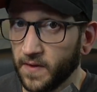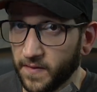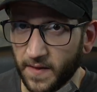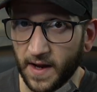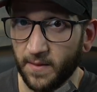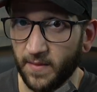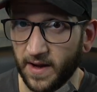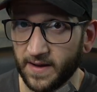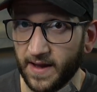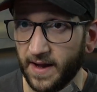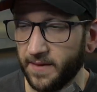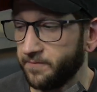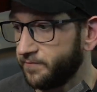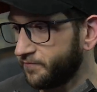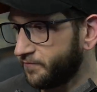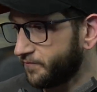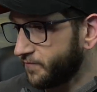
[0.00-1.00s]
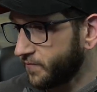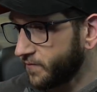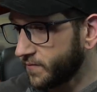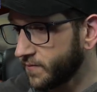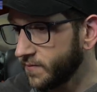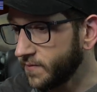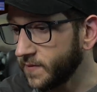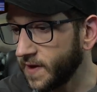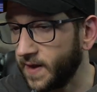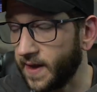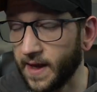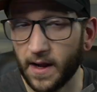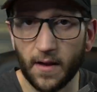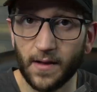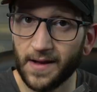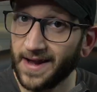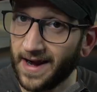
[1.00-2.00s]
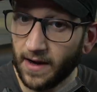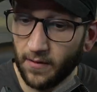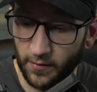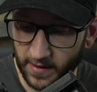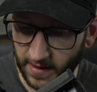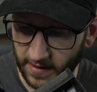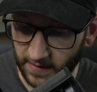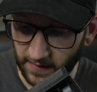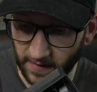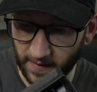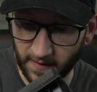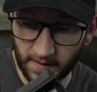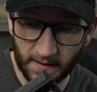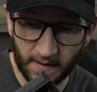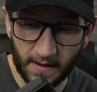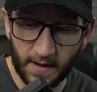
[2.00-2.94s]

Think about that. Like, kind of ridiculous.